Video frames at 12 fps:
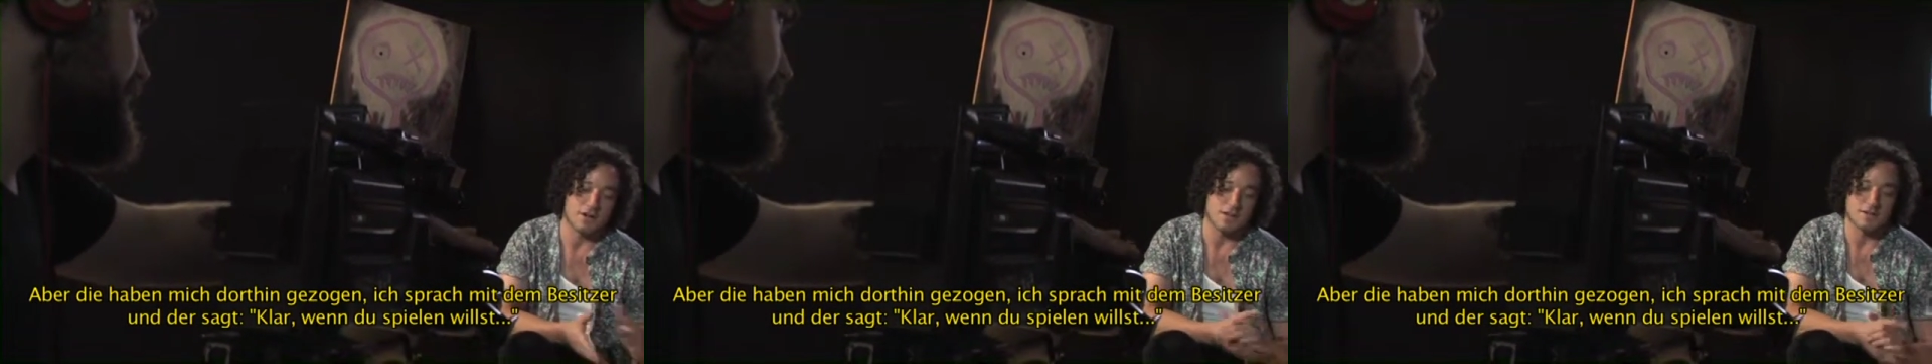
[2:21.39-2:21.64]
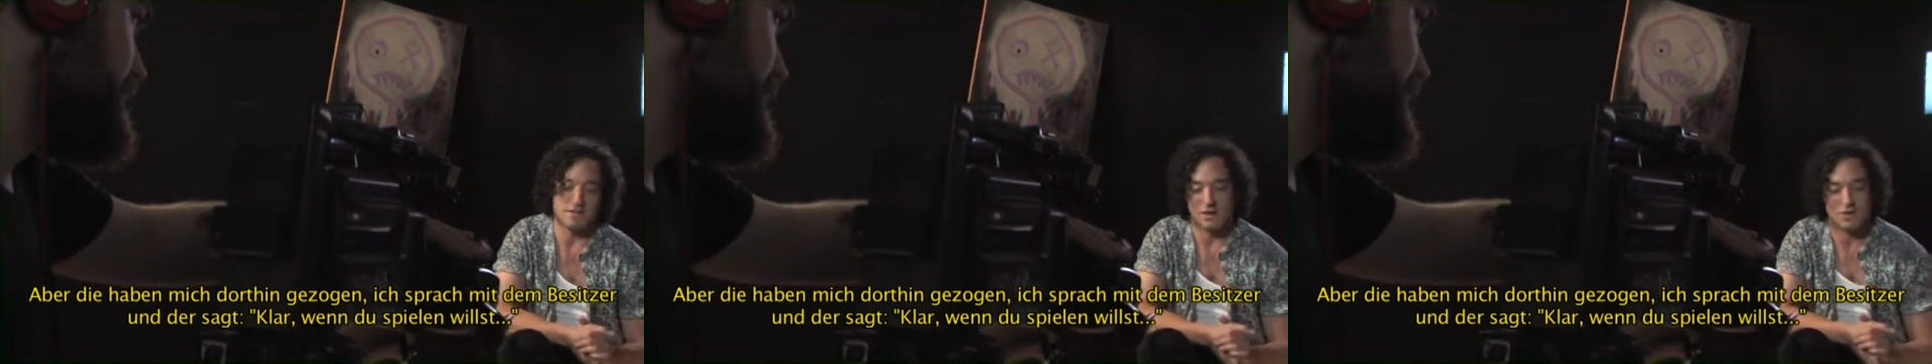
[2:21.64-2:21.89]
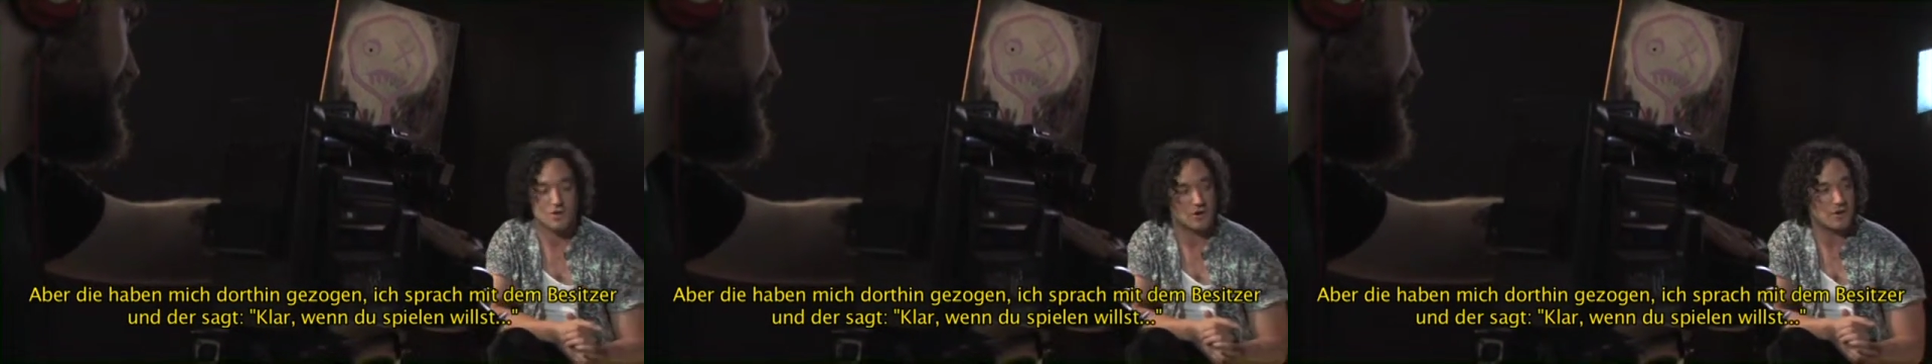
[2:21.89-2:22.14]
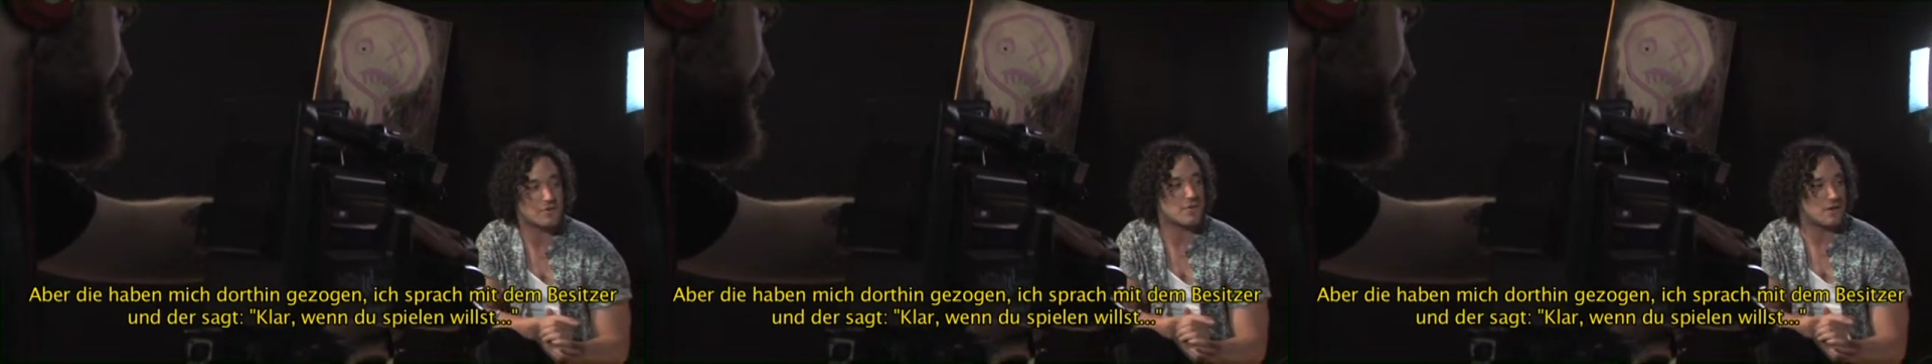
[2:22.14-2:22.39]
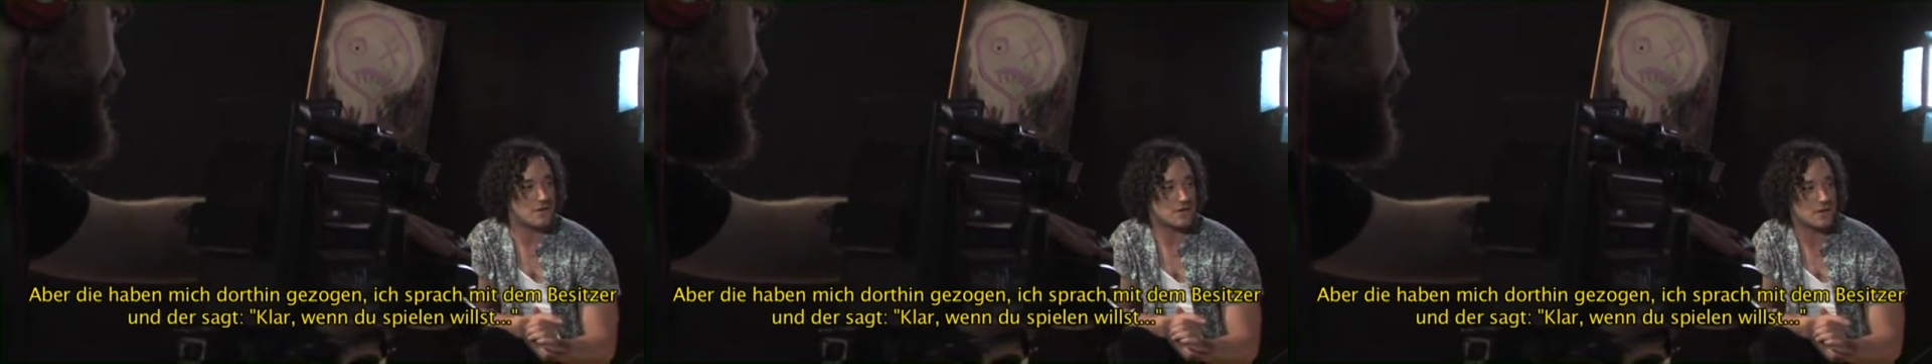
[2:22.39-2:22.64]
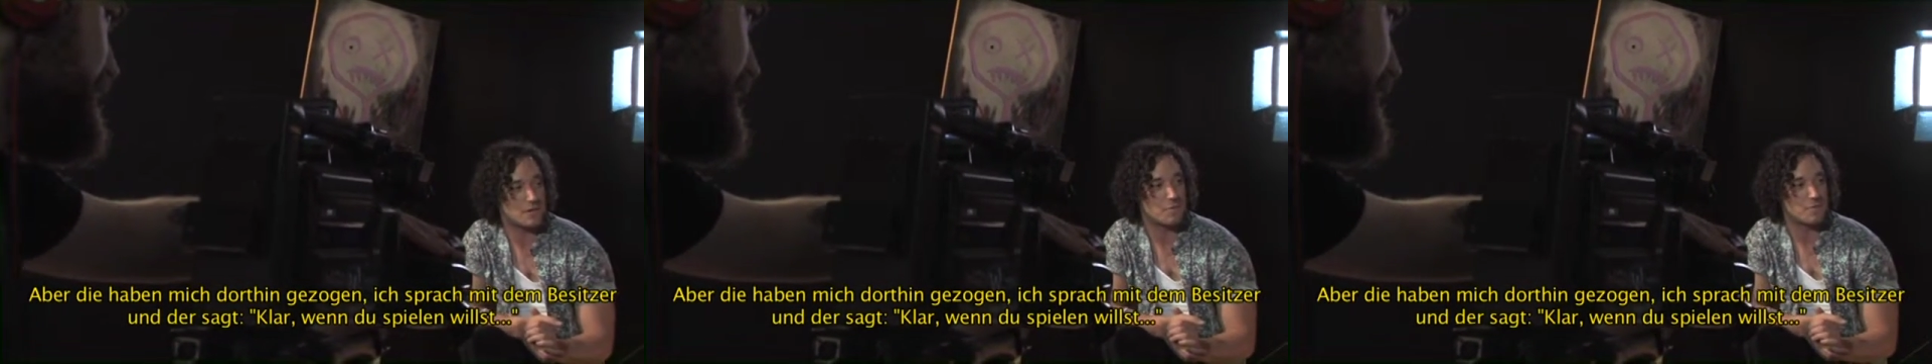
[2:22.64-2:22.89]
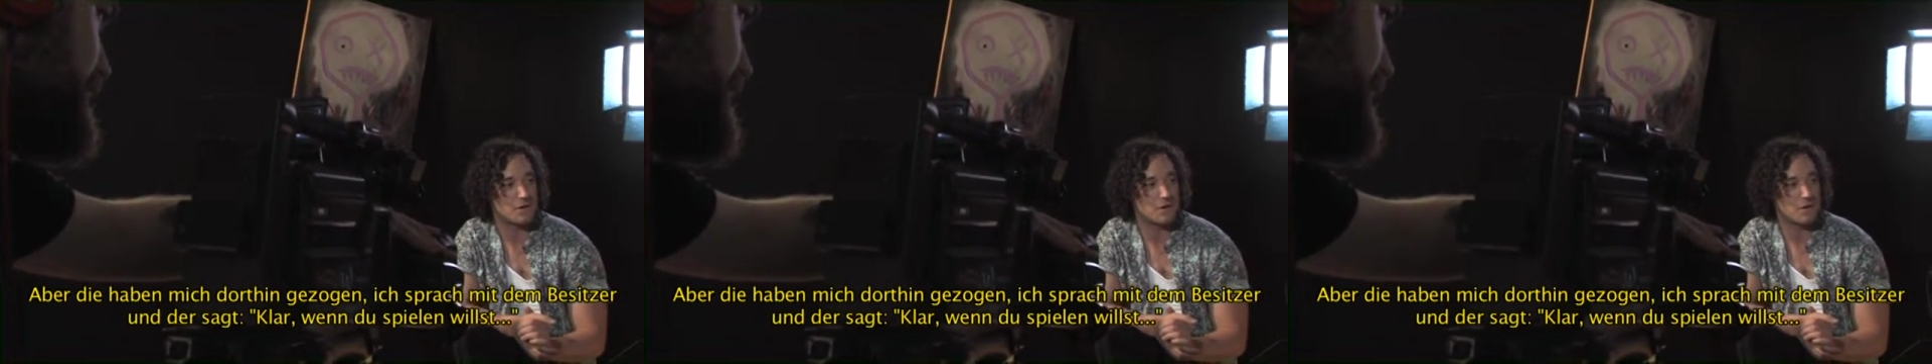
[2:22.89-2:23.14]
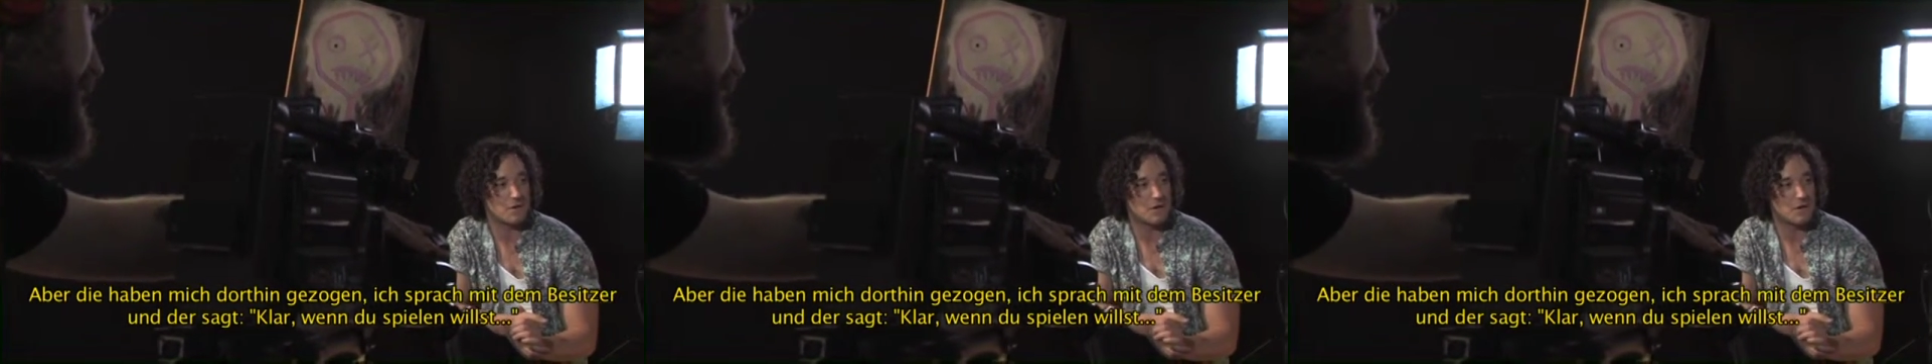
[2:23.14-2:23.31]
and he's like, sure, if you want to set up and play, you